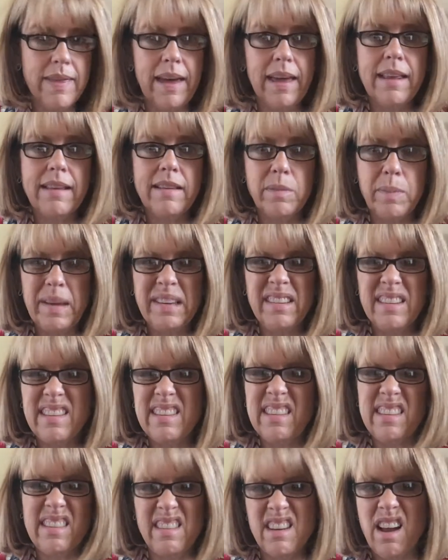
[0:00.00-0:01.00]
that his
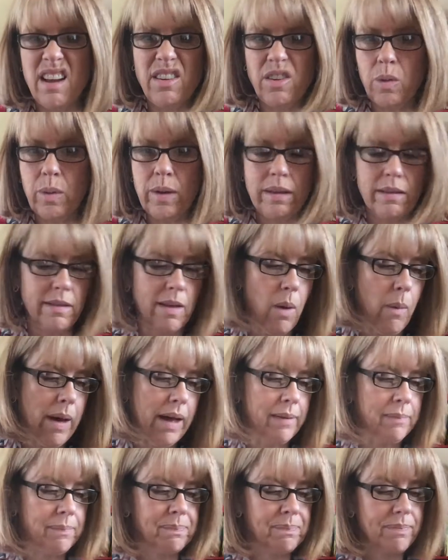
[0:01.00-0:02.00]
business is not doing so
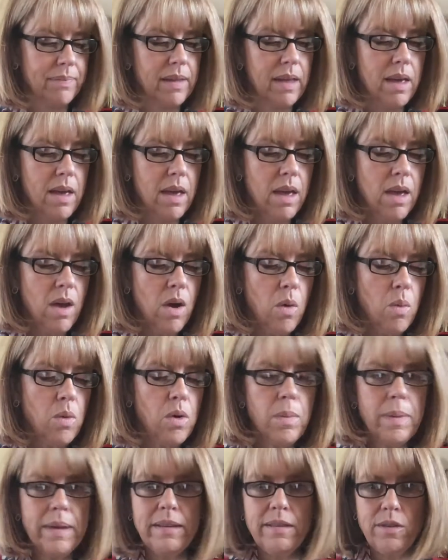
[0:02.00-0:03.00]
well.
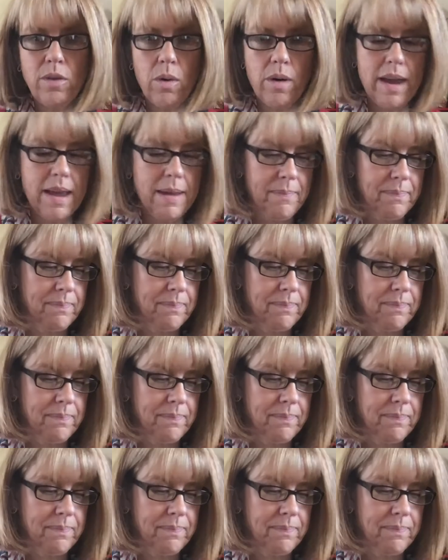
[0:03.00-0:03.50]
Ruby's story.